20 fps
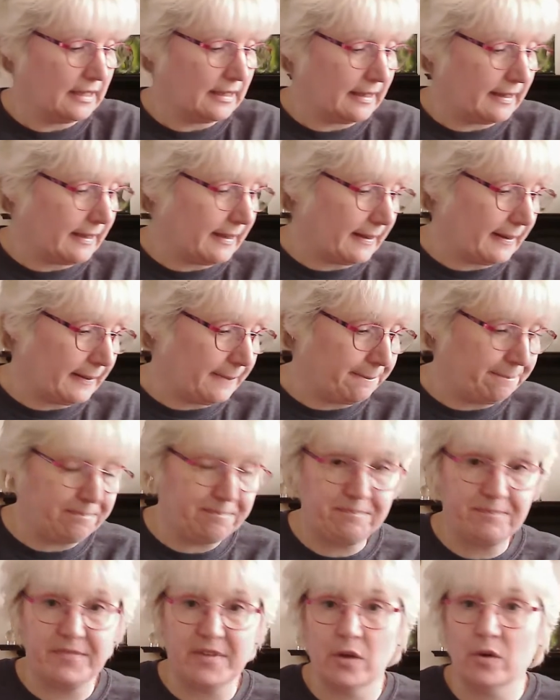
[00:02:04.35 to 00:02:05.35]

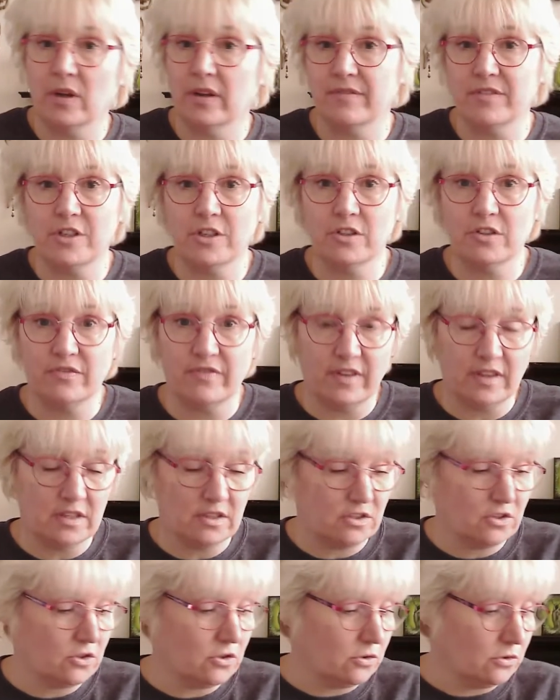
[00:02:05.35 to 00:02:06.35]
Don't have to use feathers
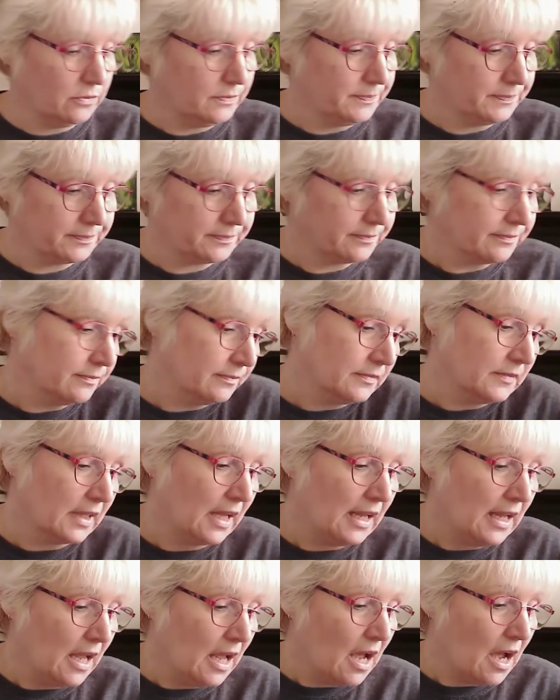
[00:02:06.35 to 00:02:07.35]
at all.
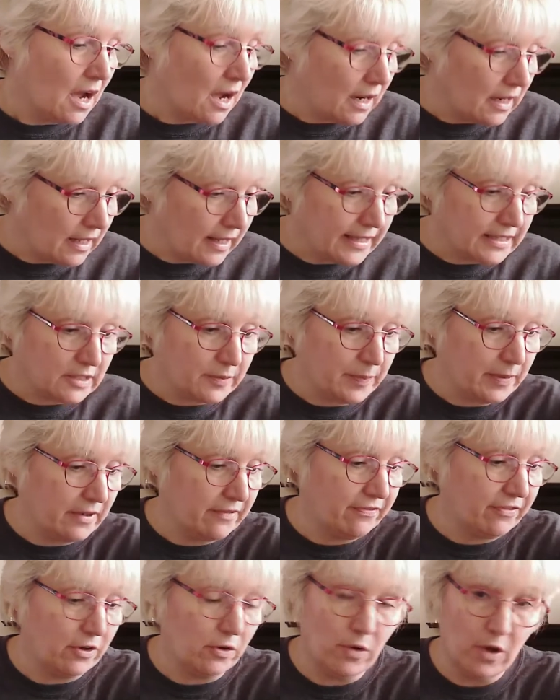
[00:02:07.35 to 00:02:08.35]
I like to put a
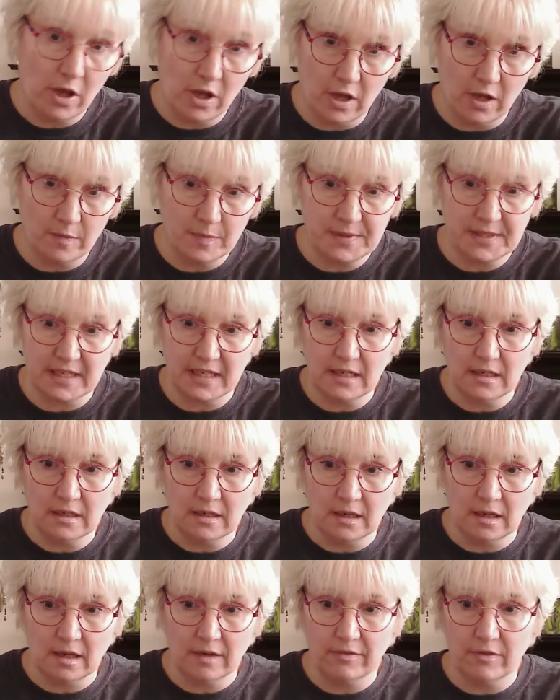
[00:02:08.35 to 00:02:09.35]
few herbs in.
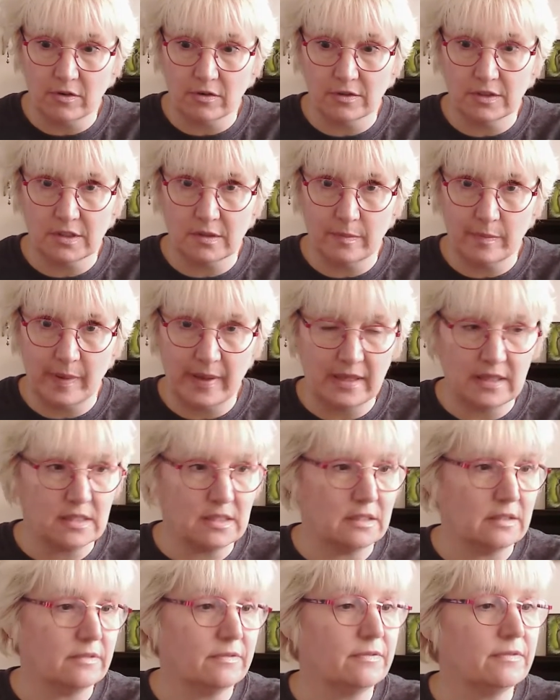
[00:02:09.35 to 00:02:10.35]
I've got some bits
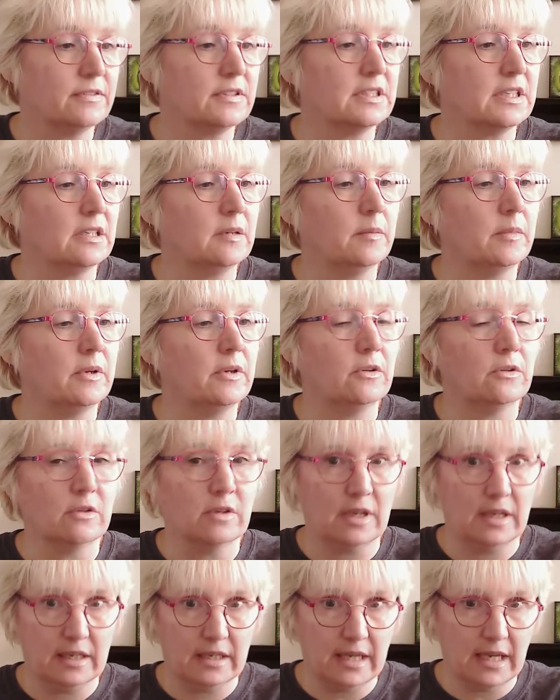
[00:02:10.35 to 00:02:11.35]
of cinnamon or
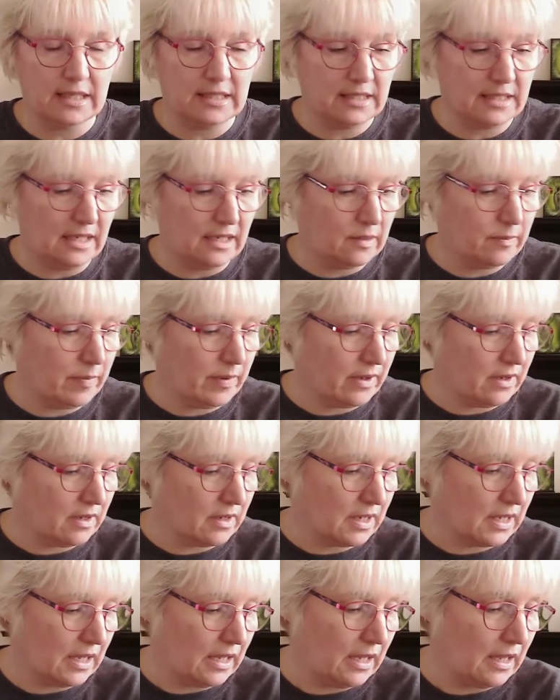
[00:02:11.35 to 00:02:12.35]
cassia
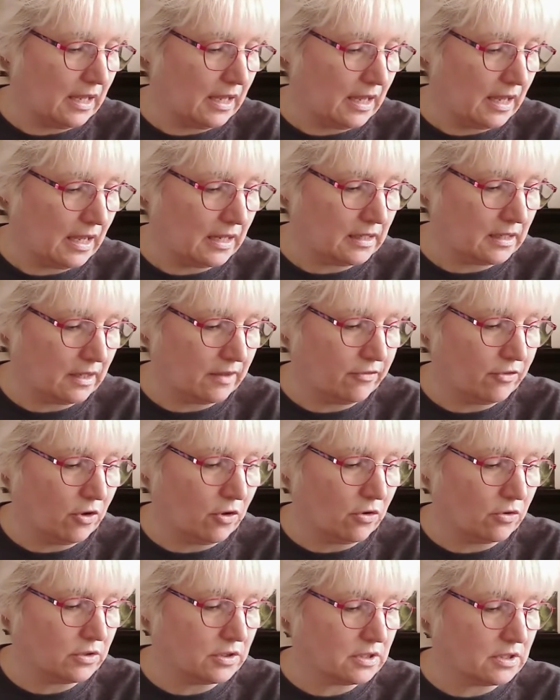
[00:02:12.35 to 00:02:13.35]
bark here, and I've
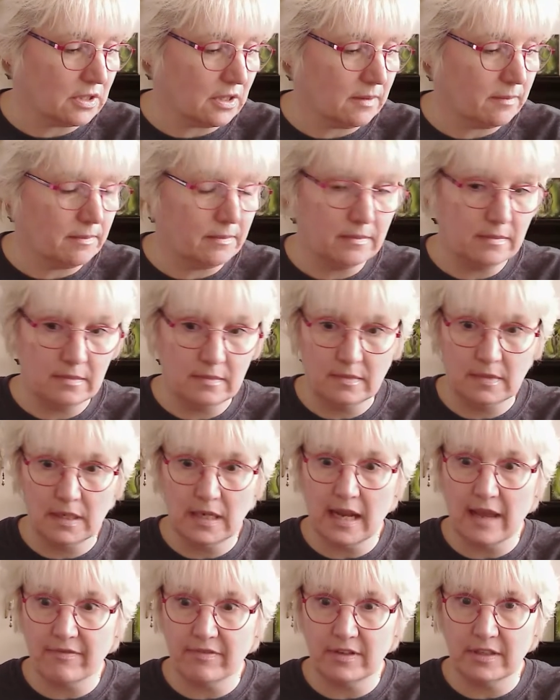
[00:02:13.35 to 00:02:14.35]
got some
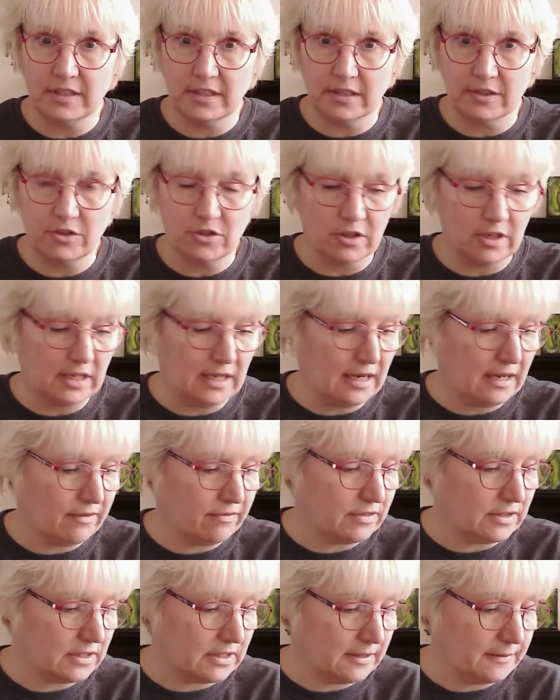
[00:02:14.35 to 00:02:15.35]
lavender, dried
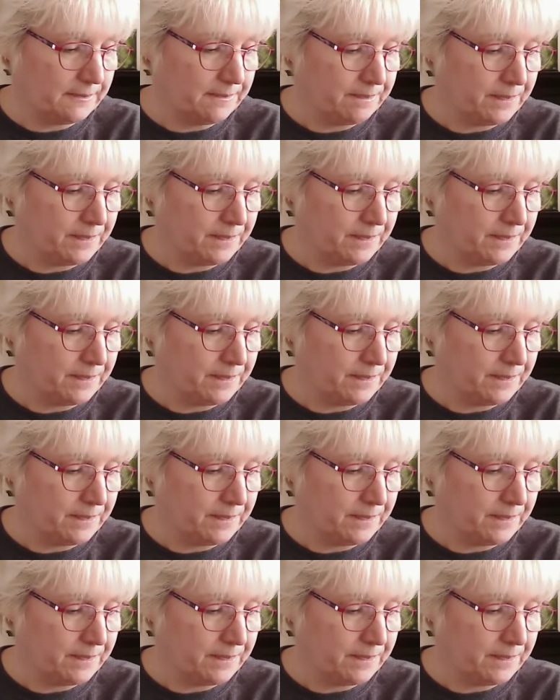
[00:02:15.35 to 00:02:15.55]
lavender.